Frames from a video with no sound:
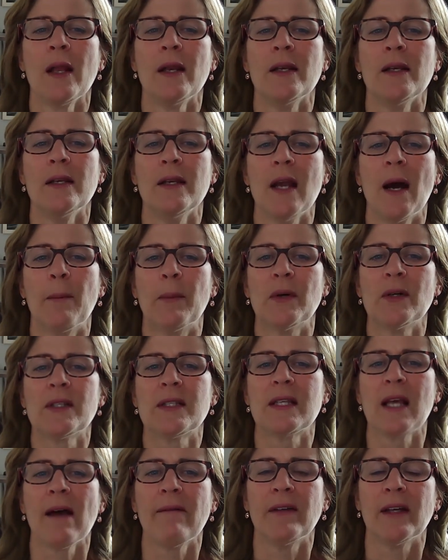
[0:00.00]
Number
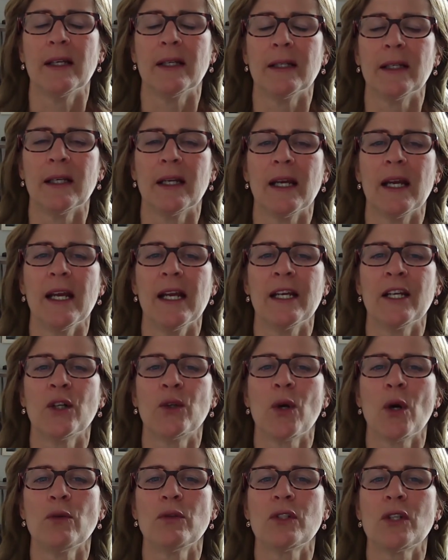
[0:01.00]
7,
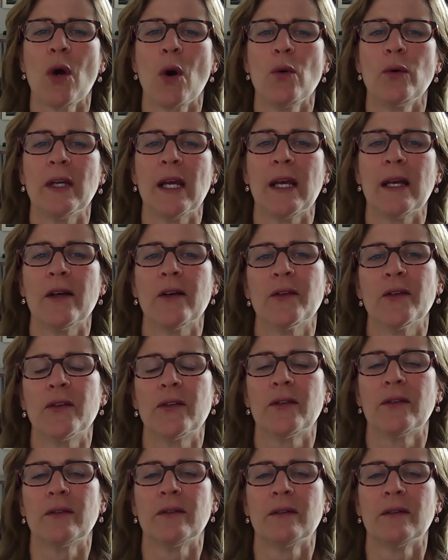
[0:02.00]
ingrown toenails.